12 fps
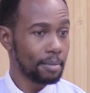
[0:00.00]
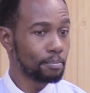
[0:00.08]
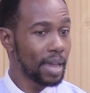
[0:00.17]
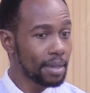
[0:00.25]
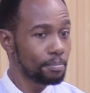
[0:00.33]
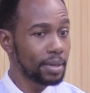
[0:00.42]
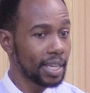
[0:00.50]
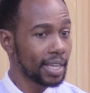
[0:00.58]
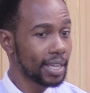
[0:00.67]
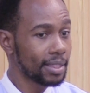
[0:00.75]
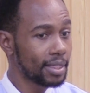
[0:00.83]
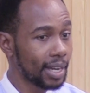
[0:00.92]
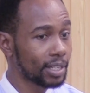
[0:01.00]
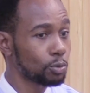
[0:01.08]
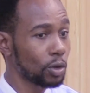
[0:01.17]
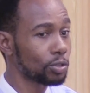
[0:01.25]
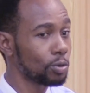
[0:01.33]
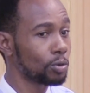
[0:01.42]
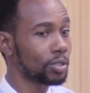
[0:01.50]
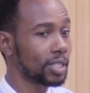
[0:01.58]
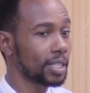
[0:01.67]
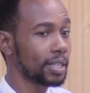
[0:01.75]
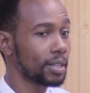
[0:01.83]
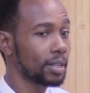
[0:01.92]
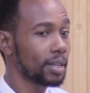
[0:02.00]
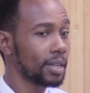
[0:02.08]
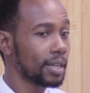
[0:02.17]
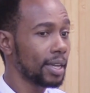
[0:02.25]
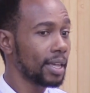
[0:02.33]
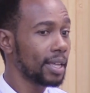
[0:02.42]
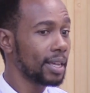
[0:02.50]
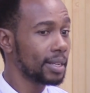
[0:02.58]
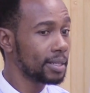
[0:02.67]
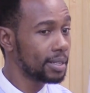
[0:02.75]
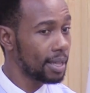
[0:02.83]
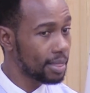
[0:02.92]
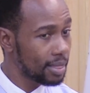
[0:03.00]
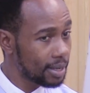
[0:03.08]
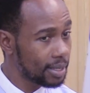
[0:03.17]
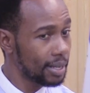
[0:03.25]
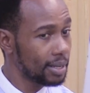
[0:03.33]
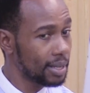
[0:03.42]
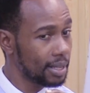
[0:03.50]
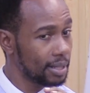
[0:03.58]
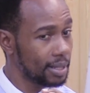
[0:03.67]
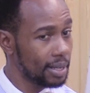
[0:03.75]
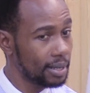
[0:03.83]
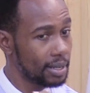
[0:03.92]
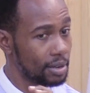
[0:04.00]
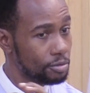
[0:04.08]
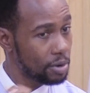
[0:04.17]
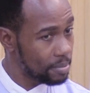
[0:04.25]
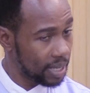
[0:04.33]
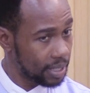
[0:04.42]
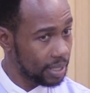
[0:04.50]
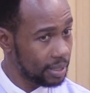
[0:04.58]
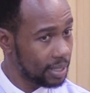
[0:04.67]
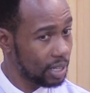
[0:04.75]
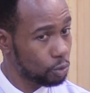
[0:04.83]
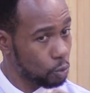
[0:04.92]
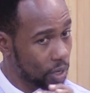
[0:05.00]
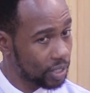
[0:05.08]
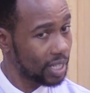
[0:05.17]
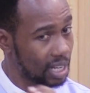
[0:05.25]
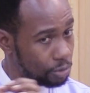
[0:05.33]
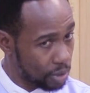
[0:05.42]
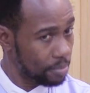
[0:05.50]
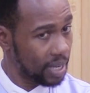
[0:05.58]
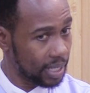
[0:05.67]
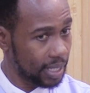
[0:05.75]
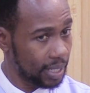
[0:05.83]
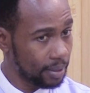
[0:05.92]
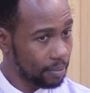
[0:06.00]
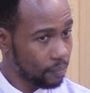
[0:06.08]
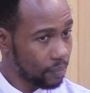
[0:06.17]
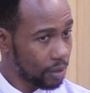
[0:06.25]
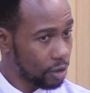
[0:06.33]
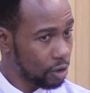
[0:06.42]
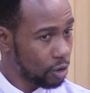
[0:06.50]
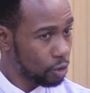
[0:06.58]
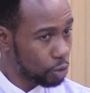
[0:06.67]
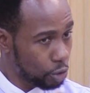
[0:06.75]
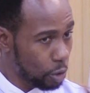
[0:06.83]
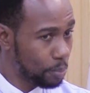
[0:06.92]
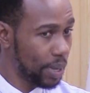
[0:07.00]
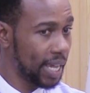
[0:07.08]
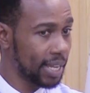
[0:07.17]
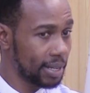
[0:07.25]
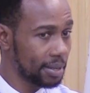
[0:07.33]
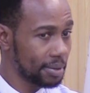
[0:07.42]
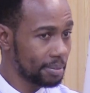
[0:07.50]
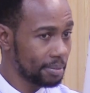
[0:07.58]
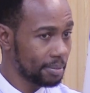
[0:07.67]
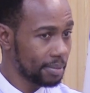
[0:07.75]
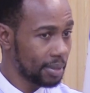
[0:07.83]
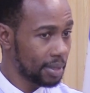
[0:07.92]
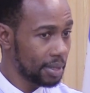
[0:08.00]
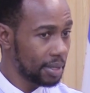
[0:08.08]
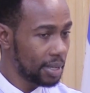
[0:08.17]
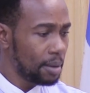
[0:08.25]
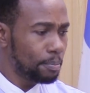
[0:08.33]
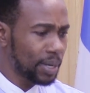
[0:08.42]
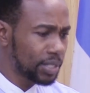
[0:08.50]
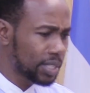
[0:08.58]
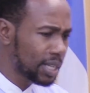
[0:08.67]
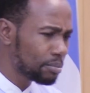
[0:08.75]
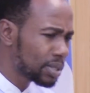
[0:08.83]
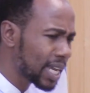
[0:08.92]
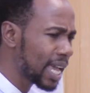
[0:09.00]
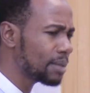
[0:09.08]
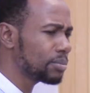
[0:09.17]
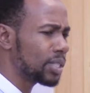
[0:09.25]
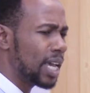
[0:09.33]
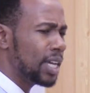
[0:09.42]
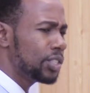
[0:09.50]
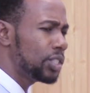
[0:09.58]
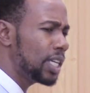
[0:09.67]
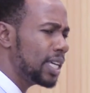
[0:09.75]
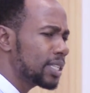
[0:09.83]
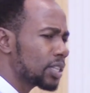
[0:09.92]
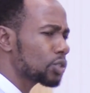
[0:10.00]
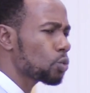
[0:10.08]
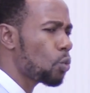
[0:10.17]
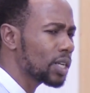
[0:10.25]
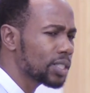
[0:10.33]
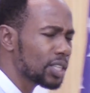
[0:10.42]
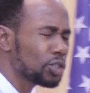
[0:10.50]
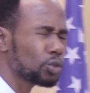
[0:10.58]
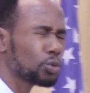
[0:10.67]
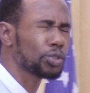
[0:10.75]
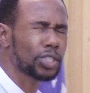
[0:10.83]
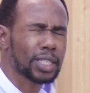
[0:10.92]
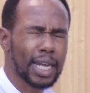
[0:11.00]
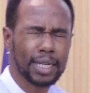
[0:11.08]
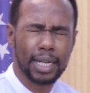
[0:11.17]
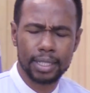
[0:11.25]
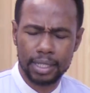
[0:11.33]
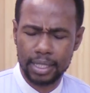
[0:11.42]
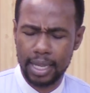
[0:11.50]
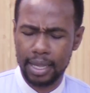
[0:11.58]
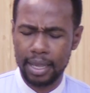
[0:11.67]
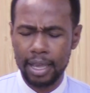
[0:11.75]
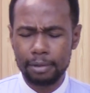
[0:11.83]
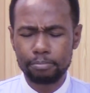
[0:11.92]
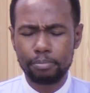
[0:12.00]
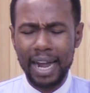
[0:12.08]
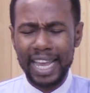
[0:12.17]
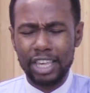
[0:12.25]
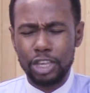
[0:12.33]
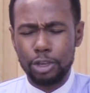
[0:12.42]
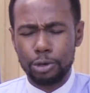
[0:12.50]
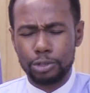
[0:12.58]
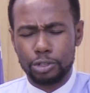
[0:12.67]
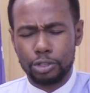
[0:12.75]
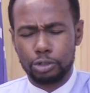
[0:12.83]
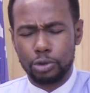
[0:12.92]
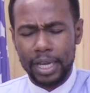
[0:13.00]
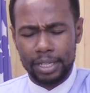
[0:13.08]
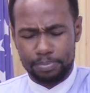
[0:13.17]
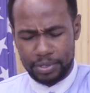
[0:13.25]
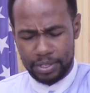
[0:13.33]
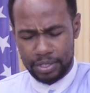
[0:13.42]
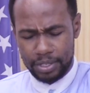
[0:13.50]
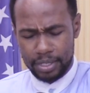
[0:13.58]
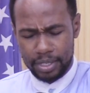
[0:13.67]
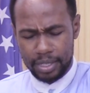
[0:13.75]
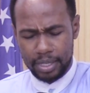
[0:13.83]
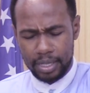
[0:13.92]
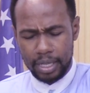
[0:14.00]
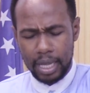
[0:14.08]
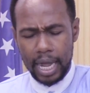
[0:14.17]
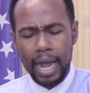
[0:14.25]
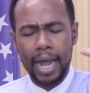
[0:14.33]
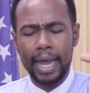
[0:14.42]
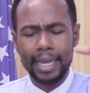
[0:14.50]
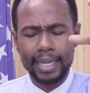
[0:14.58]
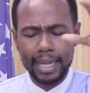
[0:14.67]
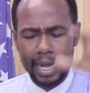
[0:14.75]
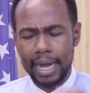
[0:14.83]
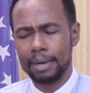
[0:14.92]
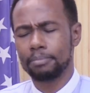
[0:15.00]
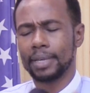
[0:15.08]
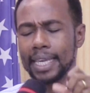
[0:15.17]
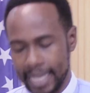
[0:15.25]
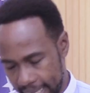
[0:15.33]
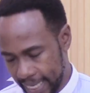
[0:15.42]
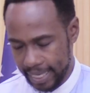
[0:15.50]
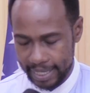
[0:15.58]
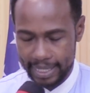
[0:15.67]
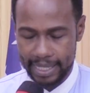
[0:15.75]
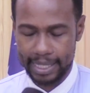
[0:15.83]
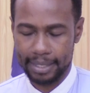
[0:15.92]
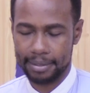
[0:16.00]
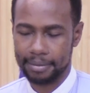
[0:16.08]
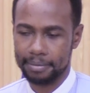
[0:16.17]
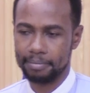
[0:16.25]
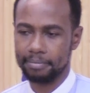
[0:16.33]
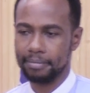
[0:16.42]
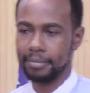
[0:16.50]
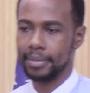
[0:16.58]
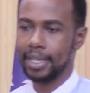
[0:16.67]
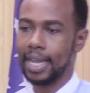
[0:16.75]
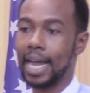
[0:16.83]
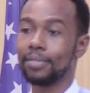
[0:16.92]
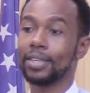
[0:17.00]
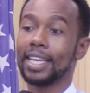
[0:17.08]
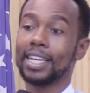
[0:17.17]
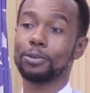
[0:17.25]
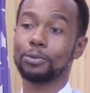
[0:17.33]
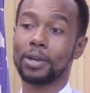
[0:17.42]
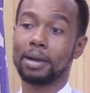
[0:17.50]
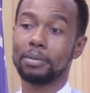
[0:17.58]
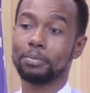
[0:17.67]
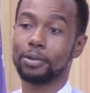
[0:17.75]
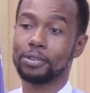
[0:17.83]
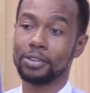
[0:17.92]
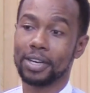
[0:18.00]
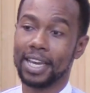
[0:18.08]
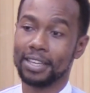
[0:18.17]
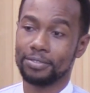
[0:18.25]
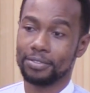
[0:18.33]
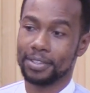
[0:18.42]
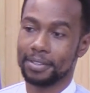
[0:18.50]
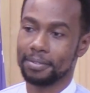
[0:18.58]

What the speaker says: Maybe that was not the remedy. That wasn't the remedy to your pain. But sometimes Jesus wants us stand and say, by your stripes, I am healed. And the healing will come upon your life.